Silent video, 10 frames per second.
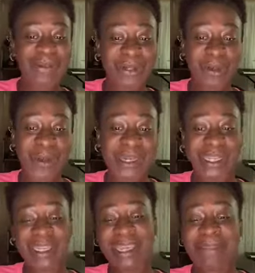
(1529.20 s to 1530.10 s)
record
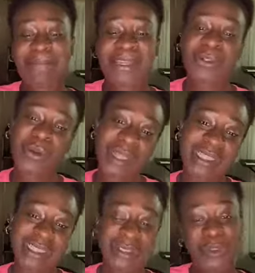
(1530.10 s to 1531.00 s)
and get the best
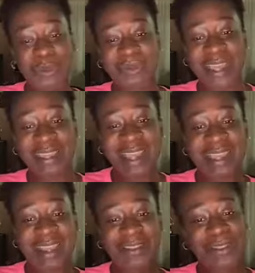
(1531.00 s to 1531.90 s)
quality? Do you provide that
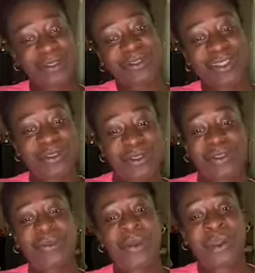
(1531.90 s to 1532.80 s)
kind of service or
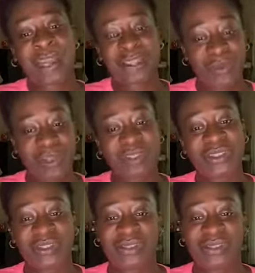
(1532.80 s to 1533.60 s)
support as well too?